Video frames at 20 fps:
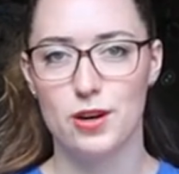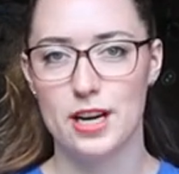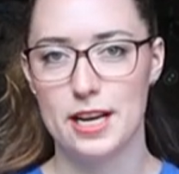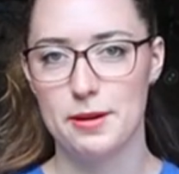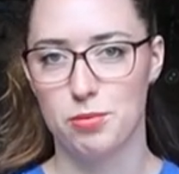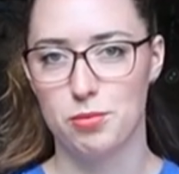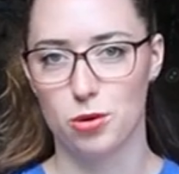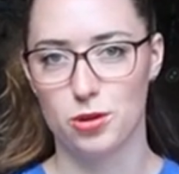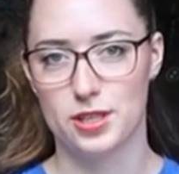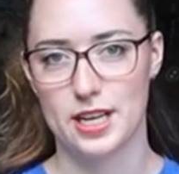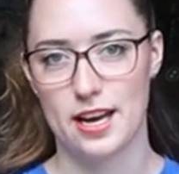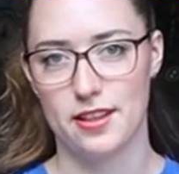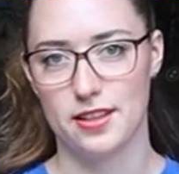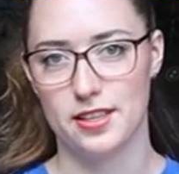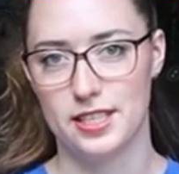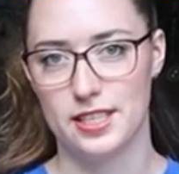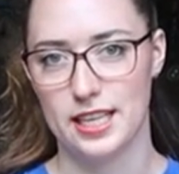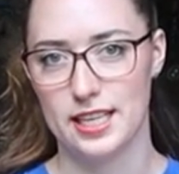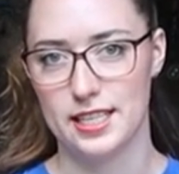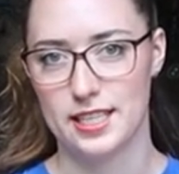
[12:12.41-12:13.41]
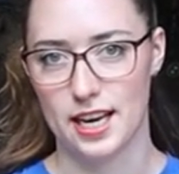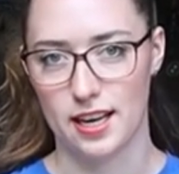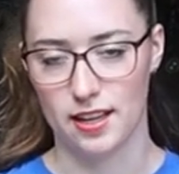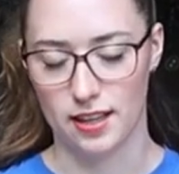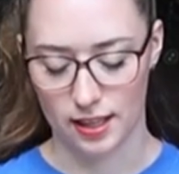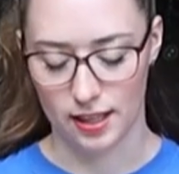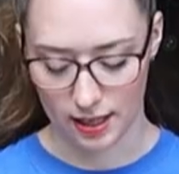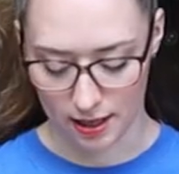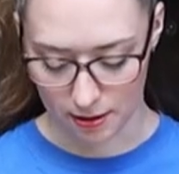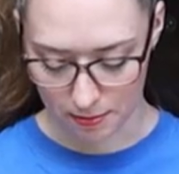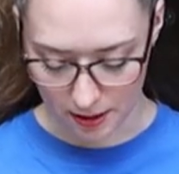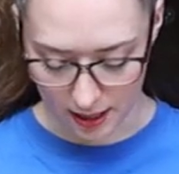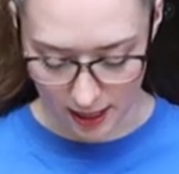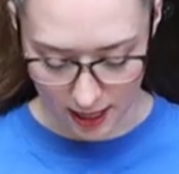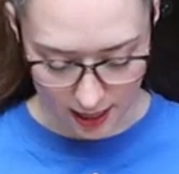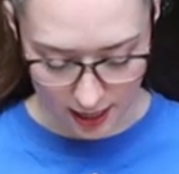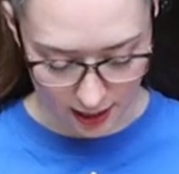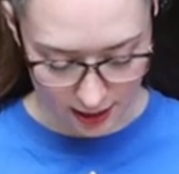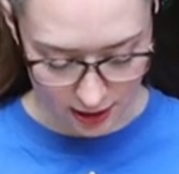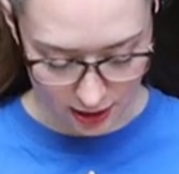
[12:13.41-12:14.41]
really brought out the detail a little
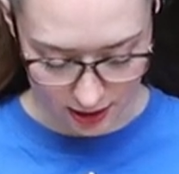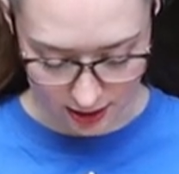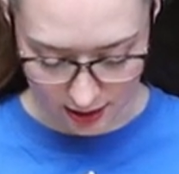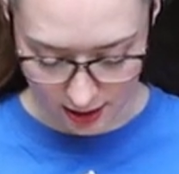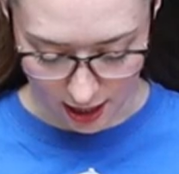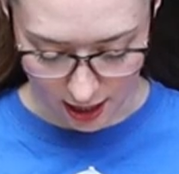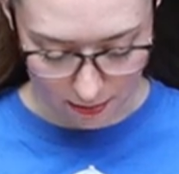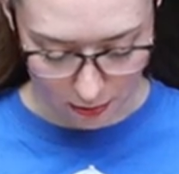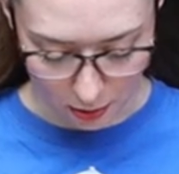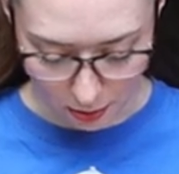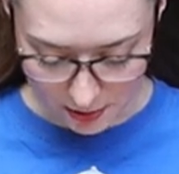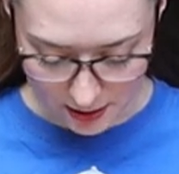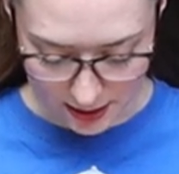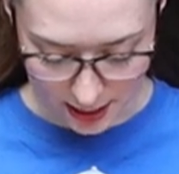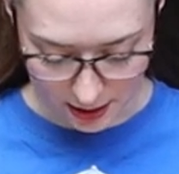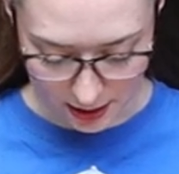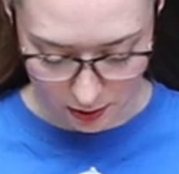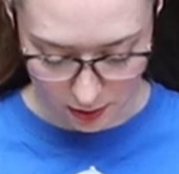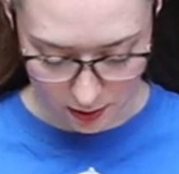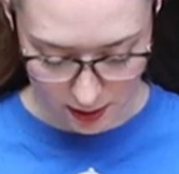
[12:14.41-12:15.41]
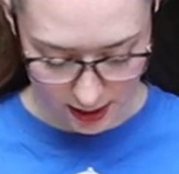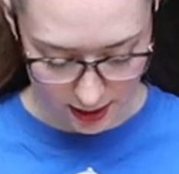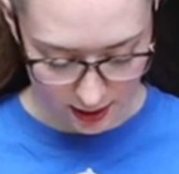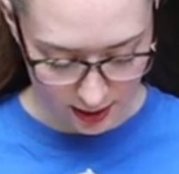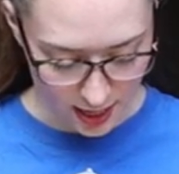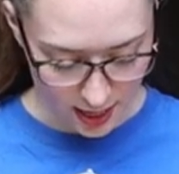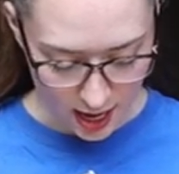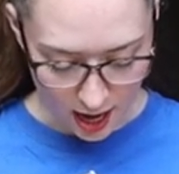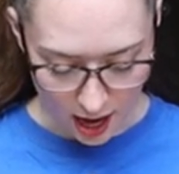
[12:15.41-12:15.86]
bit, and I'm obsessed with it.